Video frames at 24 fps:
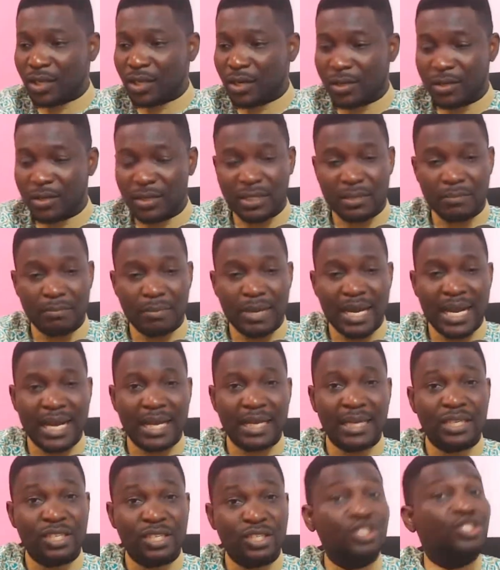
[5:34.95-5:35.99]
caused
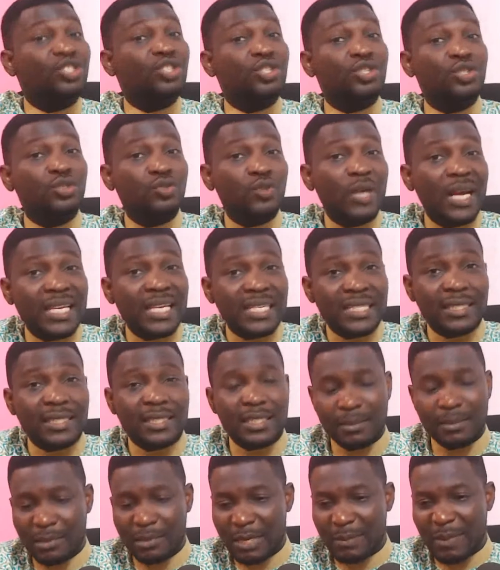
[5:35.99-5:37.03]
by stress,